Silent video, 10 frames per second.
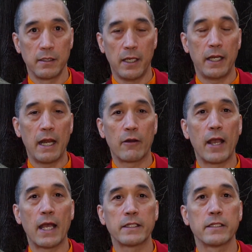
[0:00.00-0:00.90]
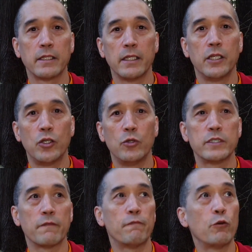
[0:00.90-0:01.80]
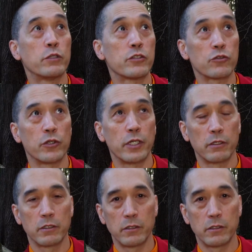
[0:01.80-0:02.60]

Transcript: An arahat who is a foe destroyer,